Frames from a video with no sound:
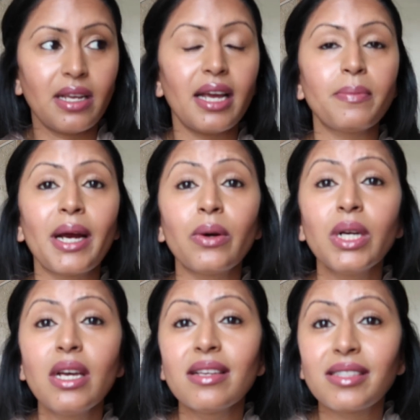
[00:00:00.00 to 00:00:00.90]
eyebrow
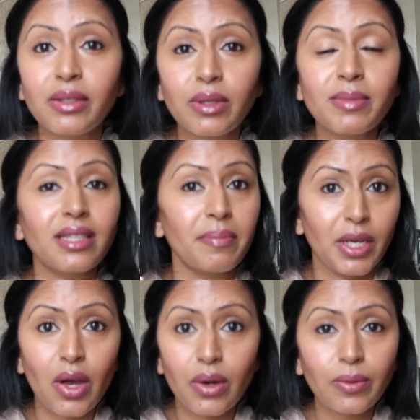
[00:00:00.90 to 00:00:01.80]
serums, let
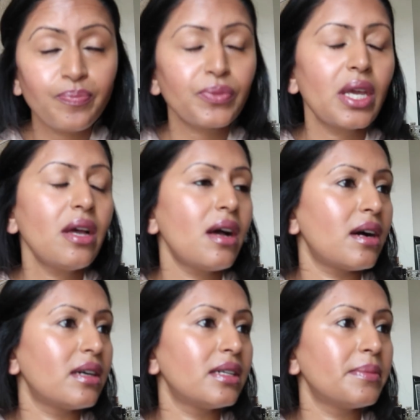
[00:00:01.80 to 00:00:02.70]
me know,
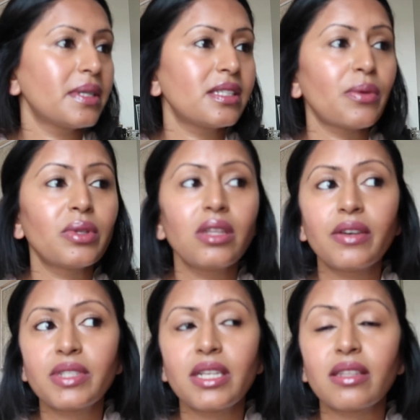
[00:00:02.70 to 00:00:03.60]
because I would
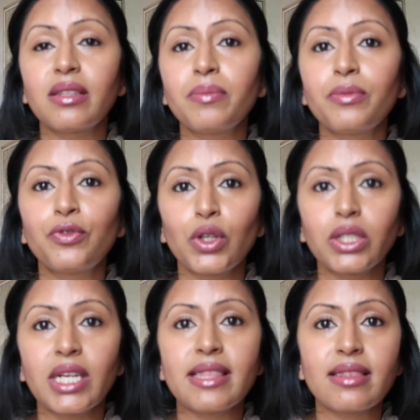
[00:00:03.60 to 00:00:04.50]
love to get them
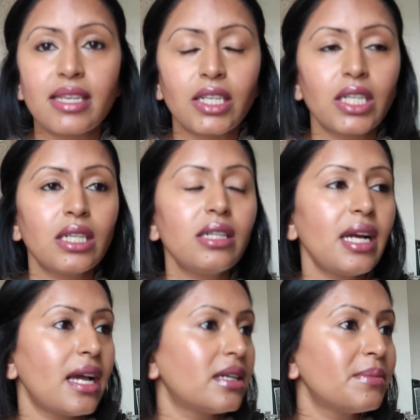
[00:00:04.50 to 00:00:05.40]
fuller and thicker.